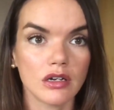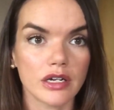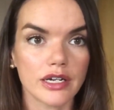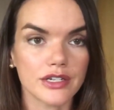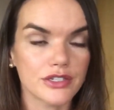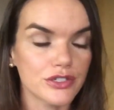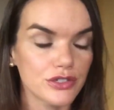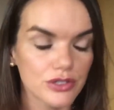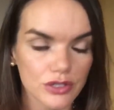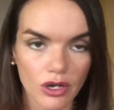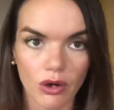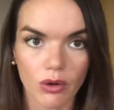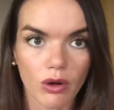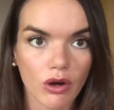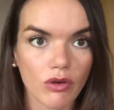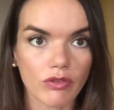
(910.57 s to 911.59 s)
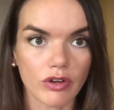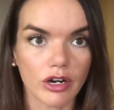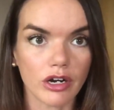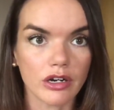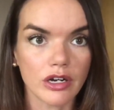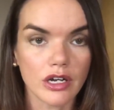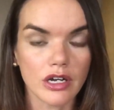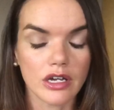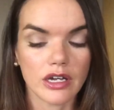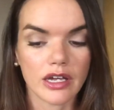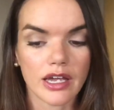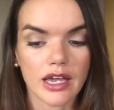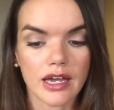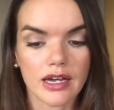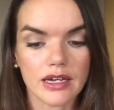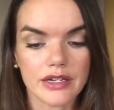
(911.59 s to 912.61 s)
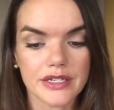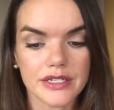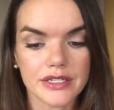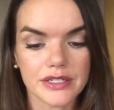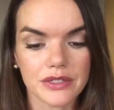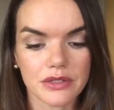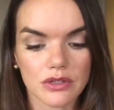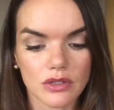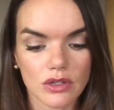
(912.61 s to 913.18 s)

It's so over, and